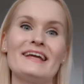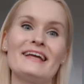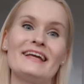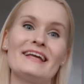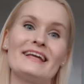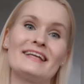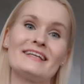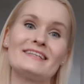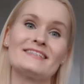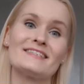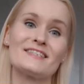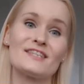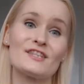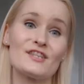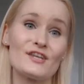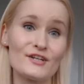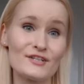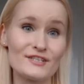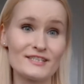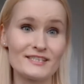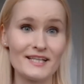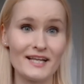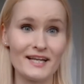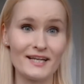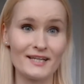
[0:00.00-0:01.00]
it is
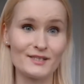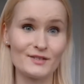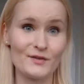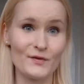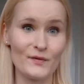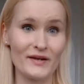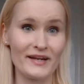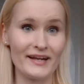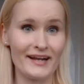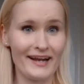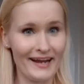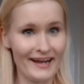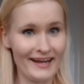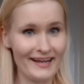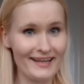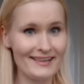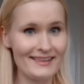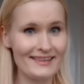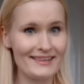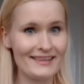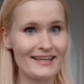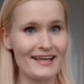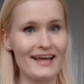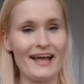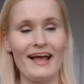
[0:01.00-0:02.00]
Thursday the
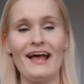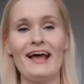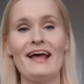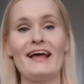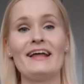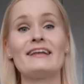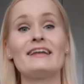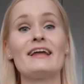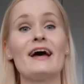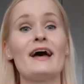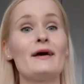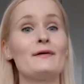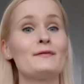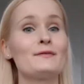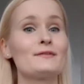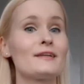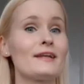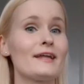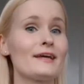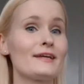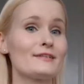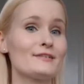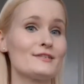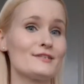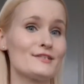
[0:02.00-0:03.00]
28th and I would
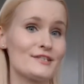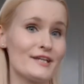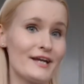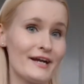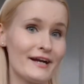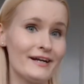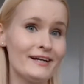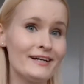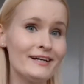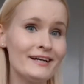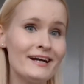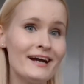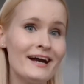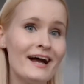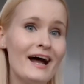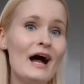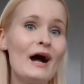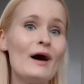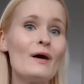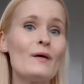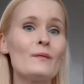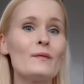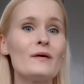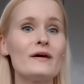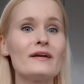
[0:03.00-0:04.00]
like to share
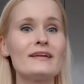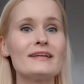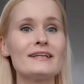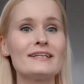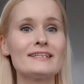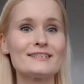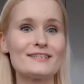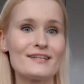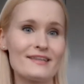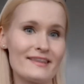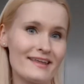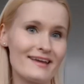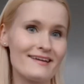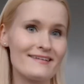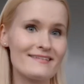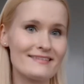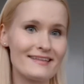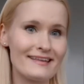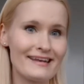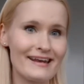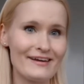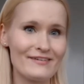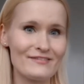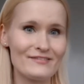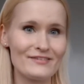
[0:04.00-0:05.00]
one little thing
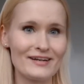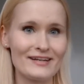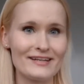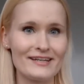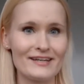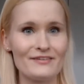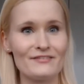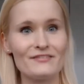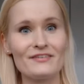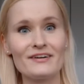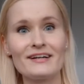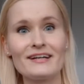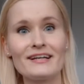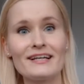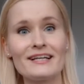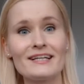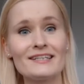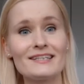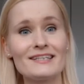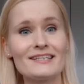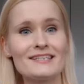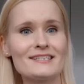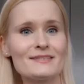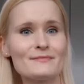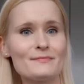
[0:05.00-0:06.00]
that I've done differently
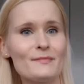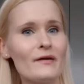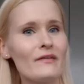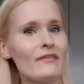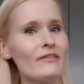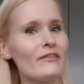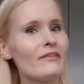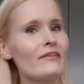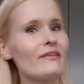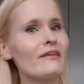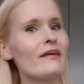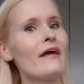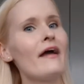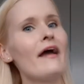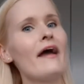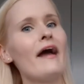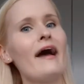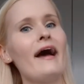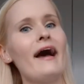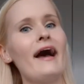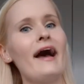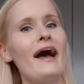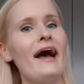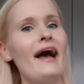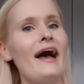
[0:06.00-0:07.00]
this month,
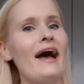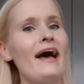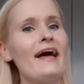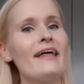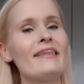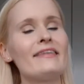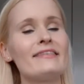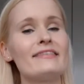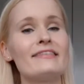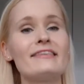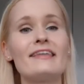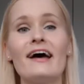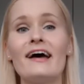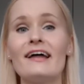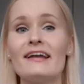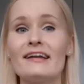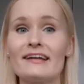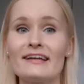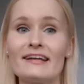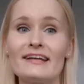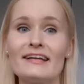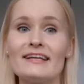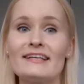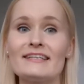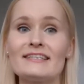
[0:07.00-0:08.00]
and that
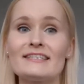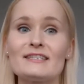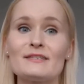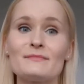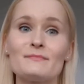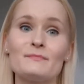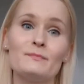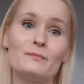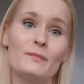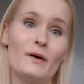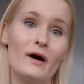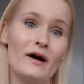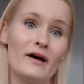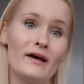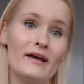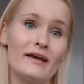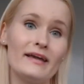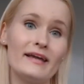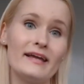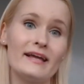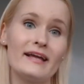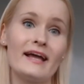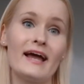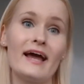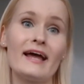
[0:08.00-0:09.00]
is
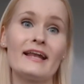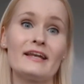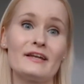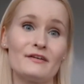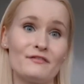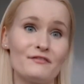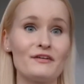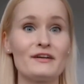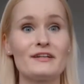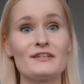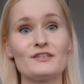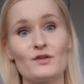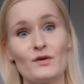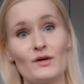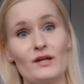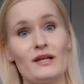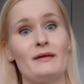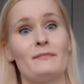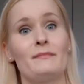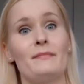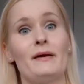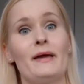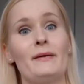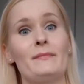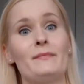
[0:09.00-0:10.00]
buying different
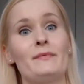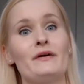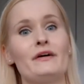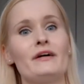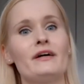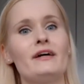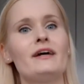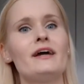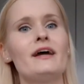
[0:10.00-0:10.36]
toilet paper.